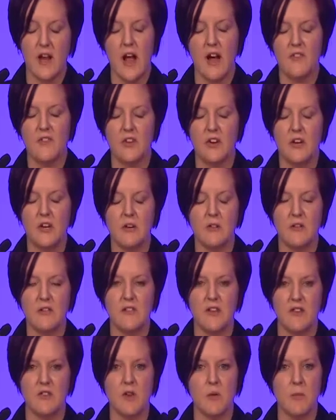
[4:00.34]
after, he
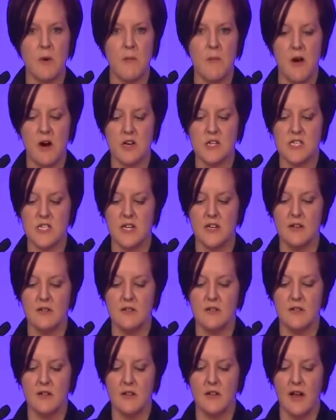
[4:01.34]
received a
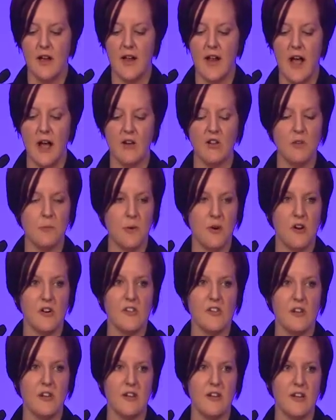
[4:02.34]
promotion, and I was
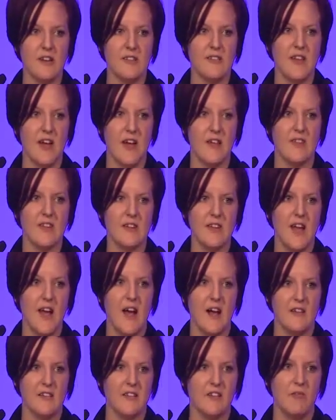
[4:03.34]
personally assigned the
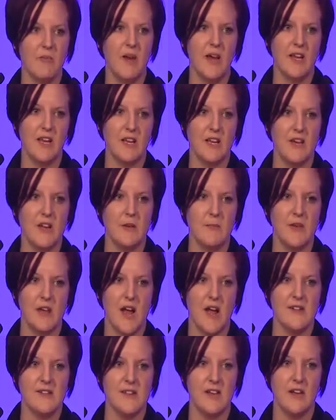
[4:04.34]
task of making him an
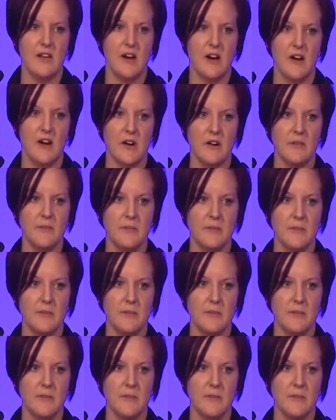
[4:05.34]
ID card.